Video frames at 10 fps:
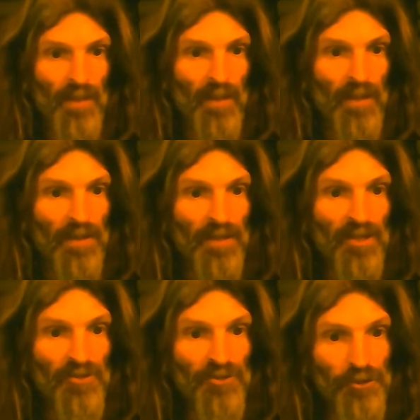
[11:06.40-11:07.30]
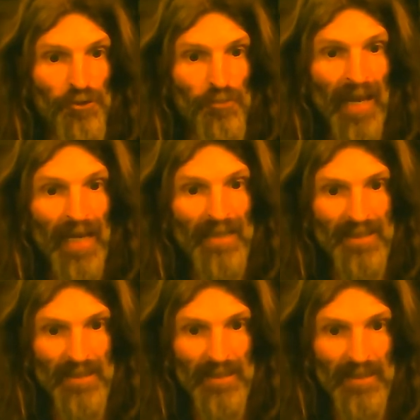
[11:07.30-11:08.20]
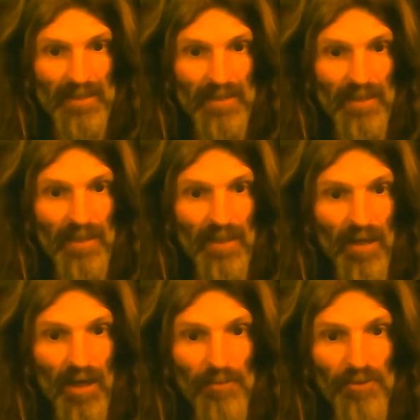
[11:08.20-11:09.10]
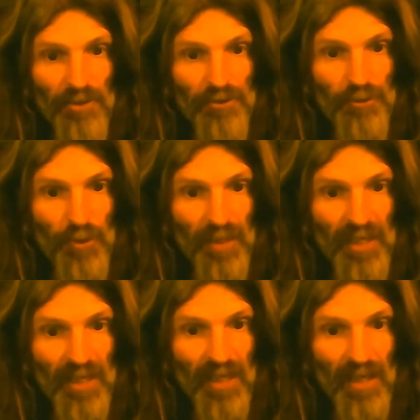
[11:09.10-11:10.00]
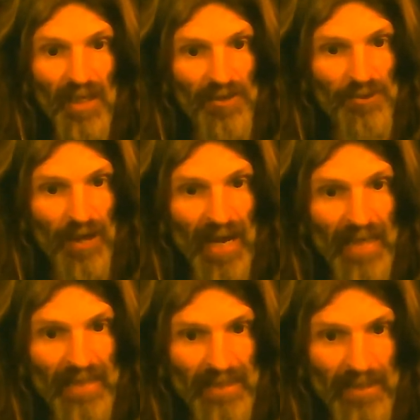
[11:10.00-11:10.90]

These two masses are mutually attractive.